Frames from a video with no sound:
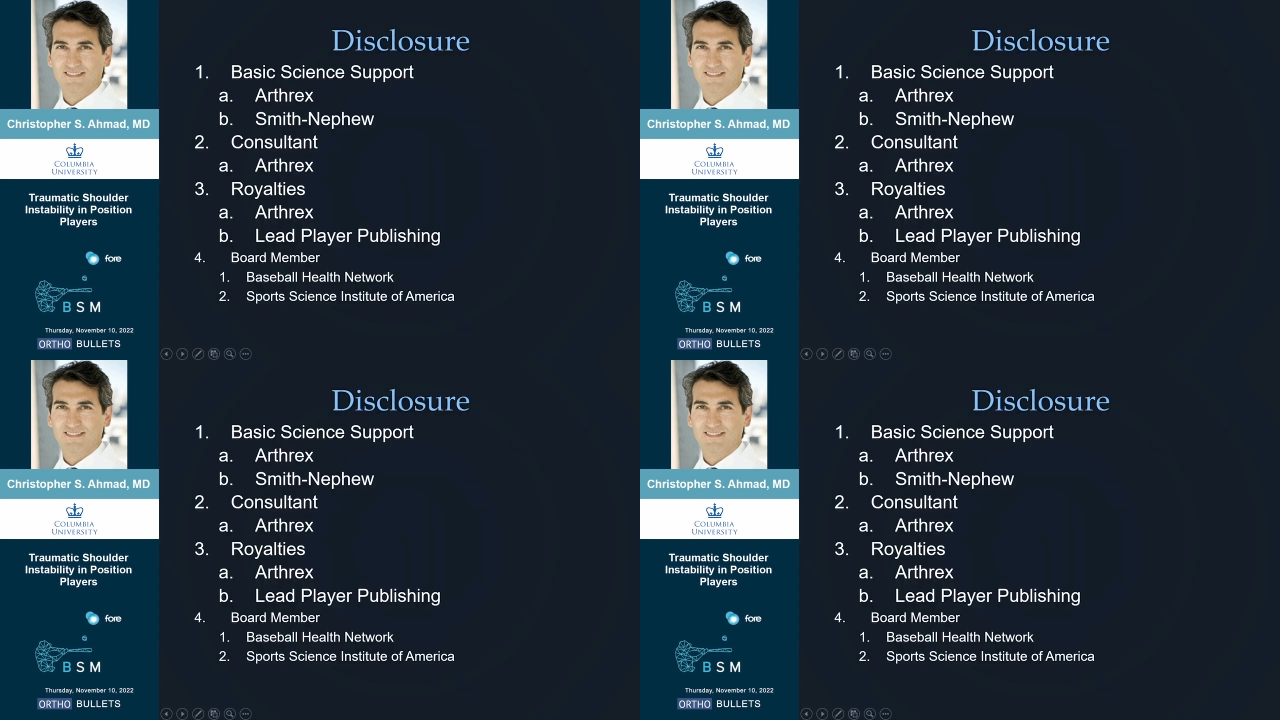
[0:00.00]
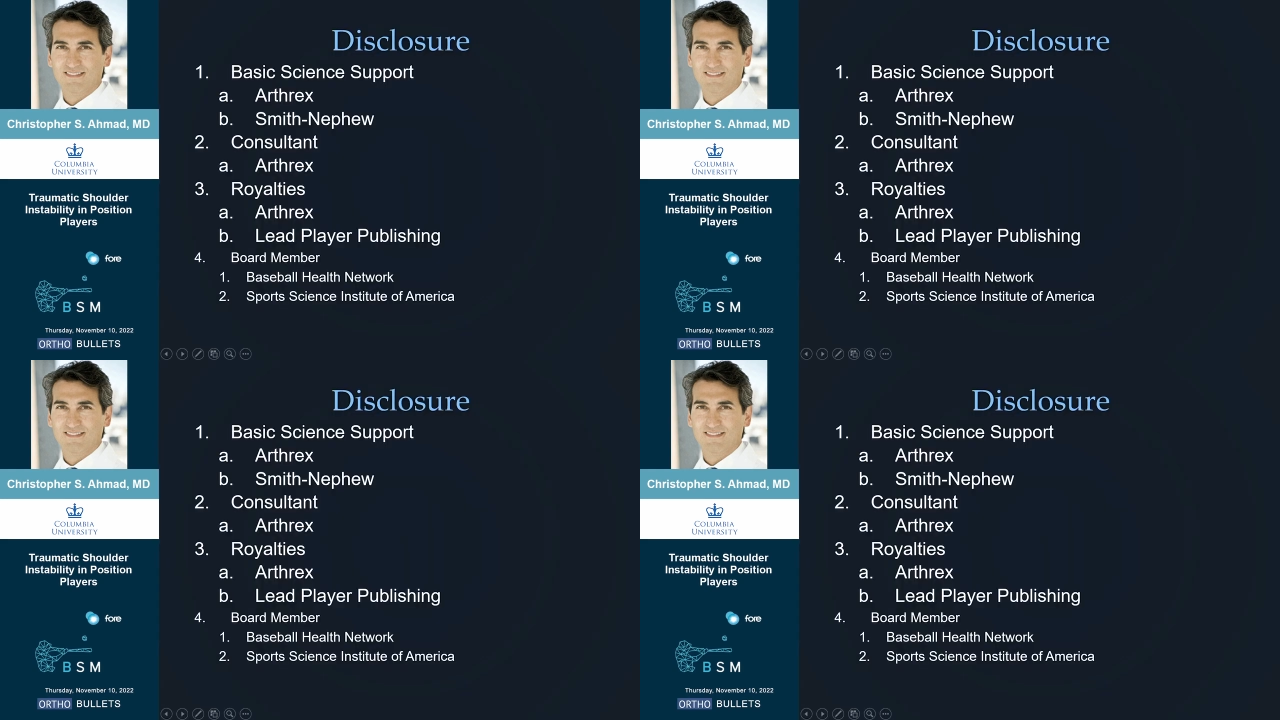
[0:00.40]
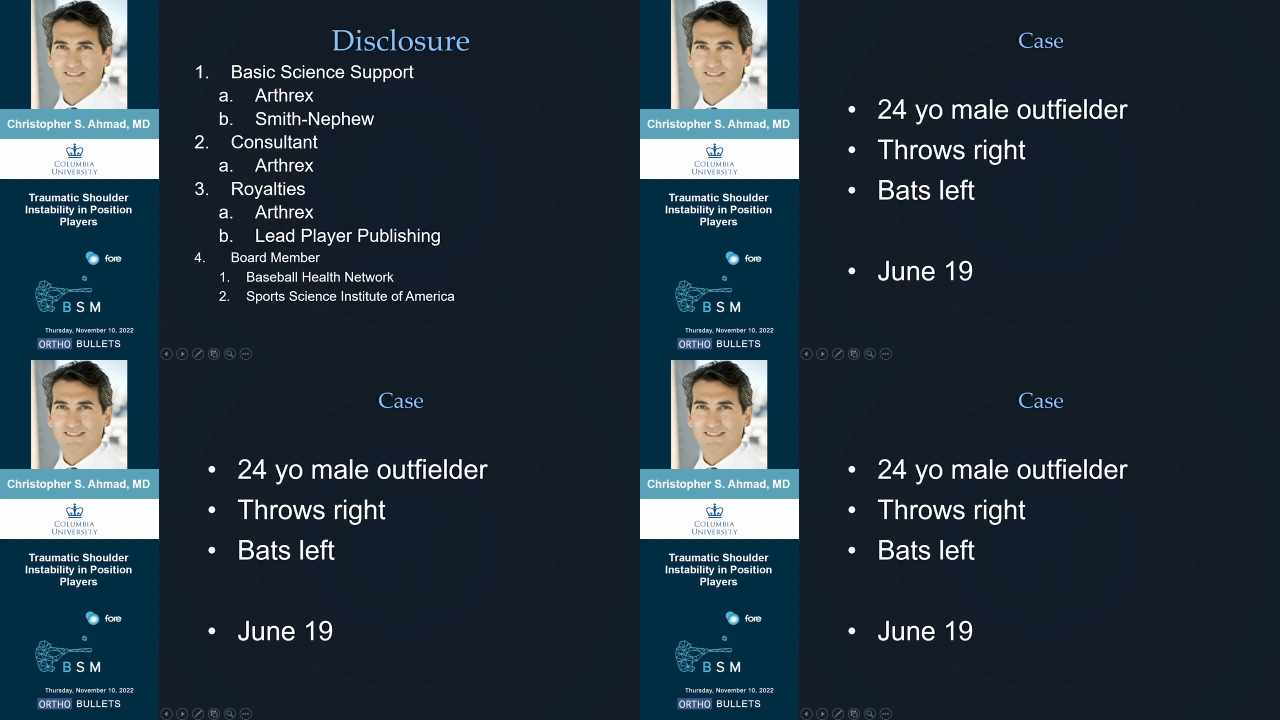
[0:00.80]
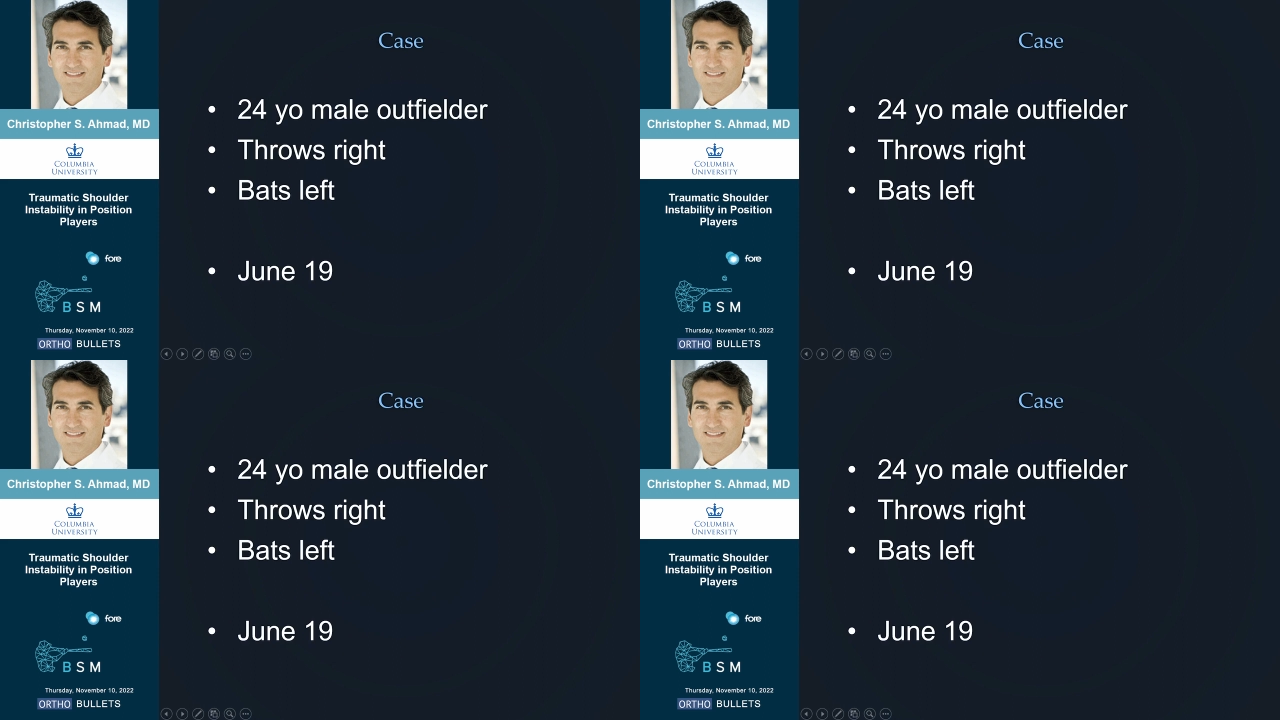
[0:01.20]

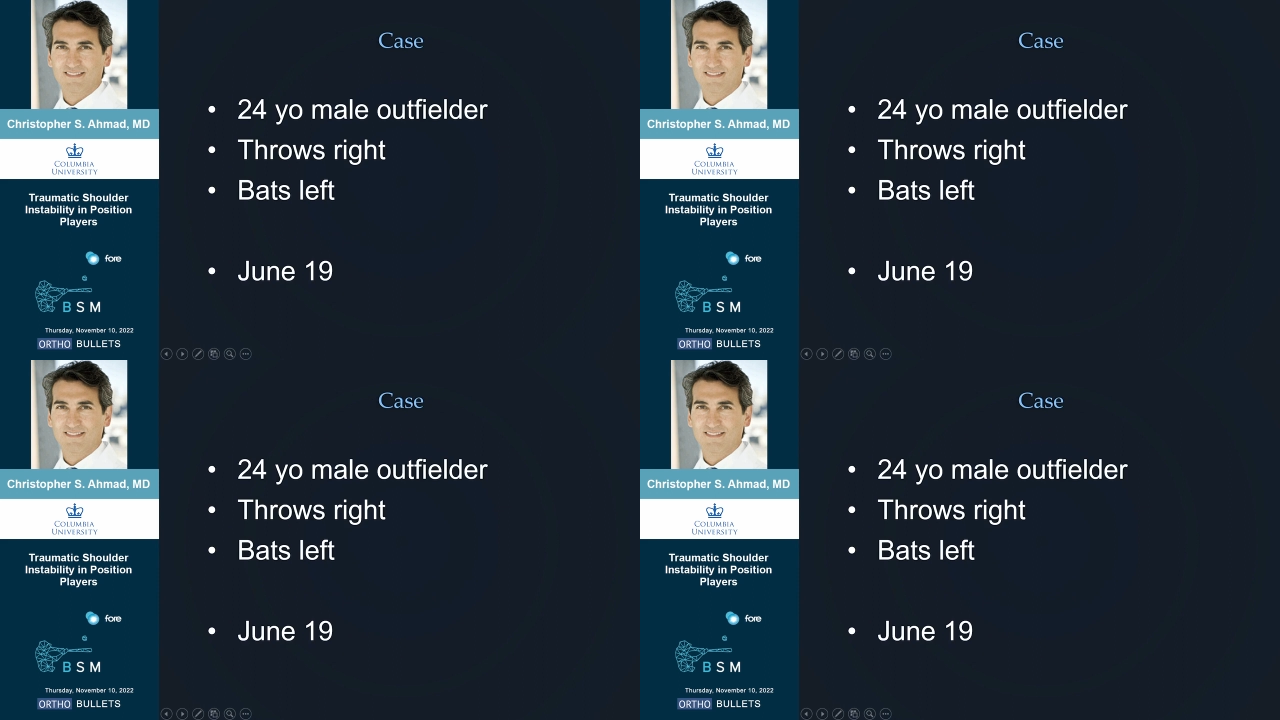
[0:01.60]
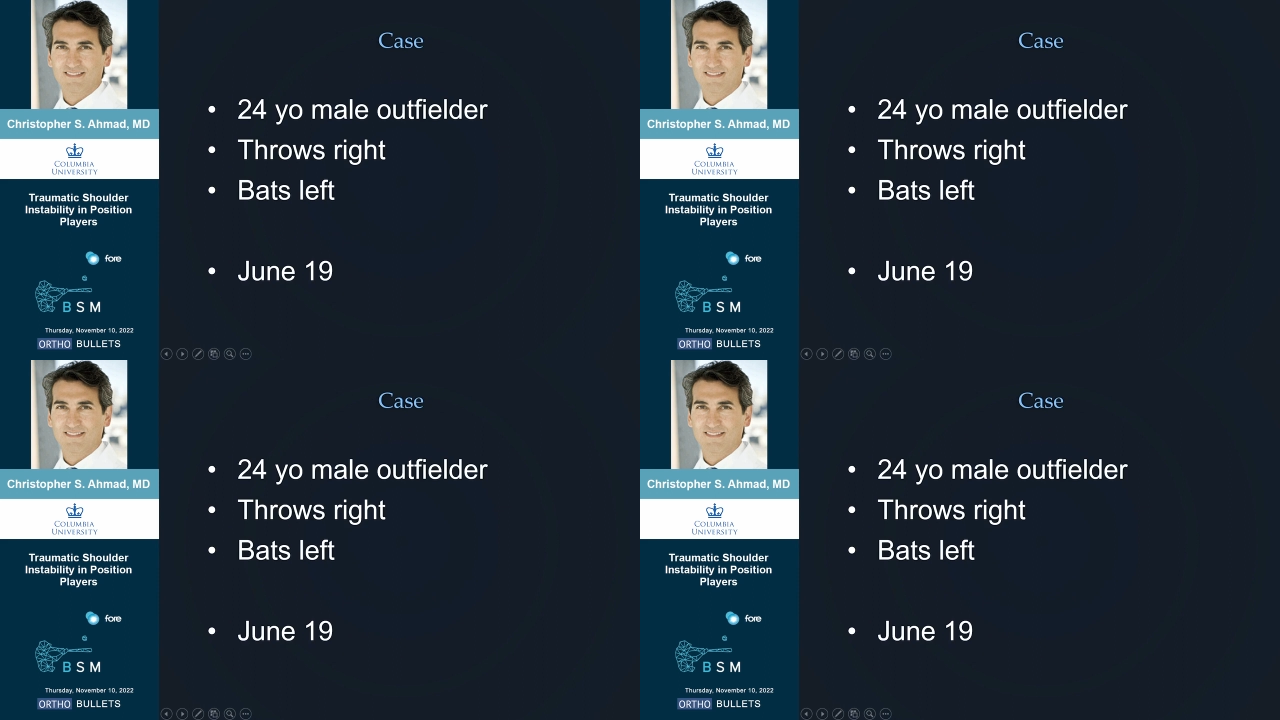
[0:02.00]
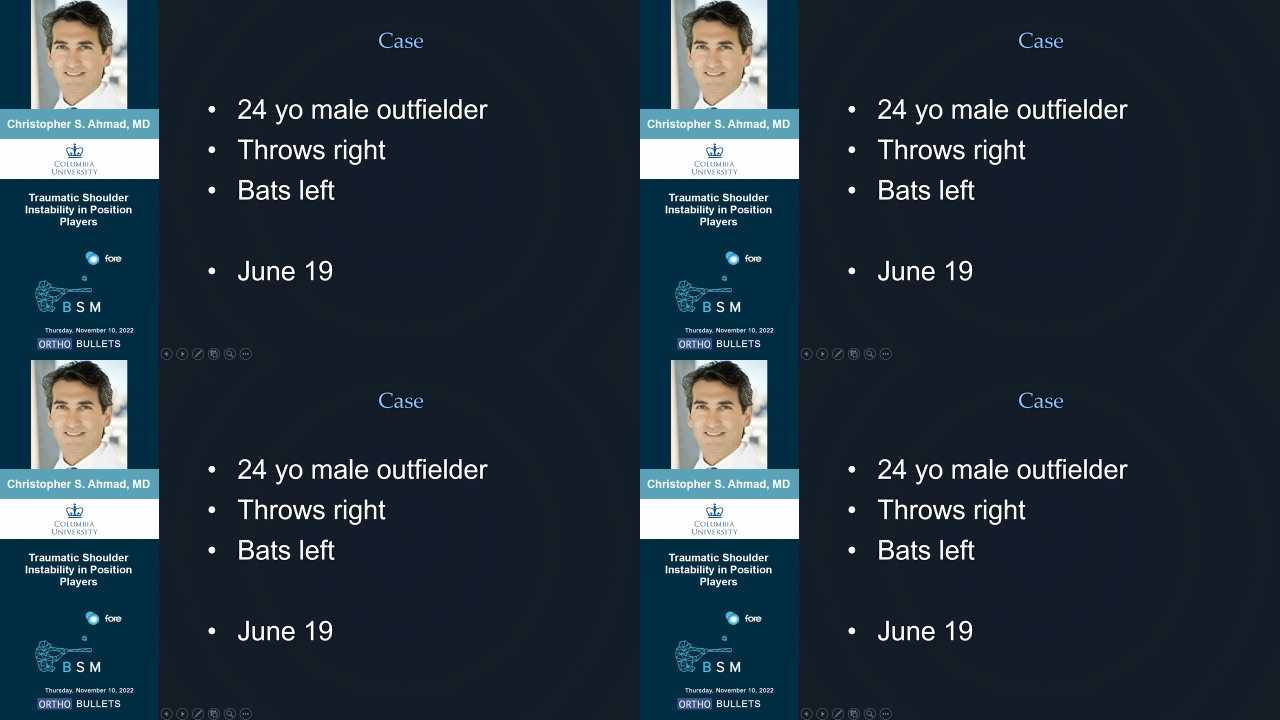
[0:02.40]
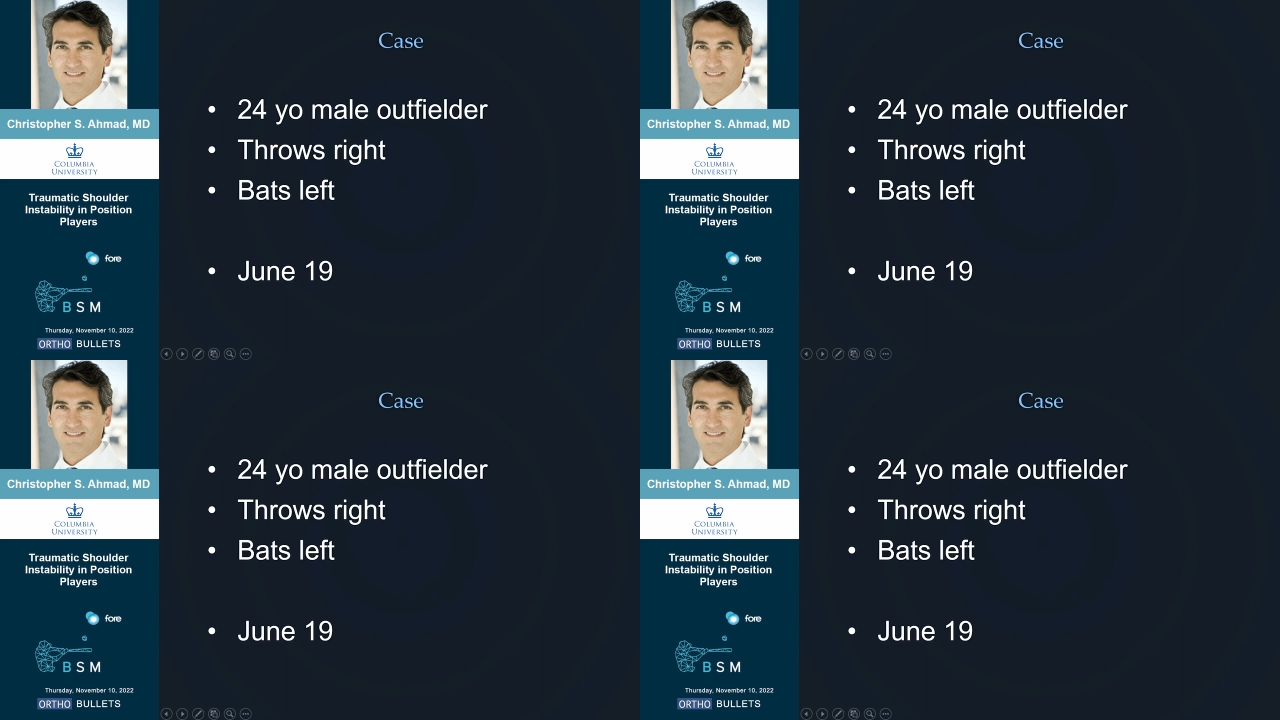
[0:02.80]
This is a still picture; no speech is visible.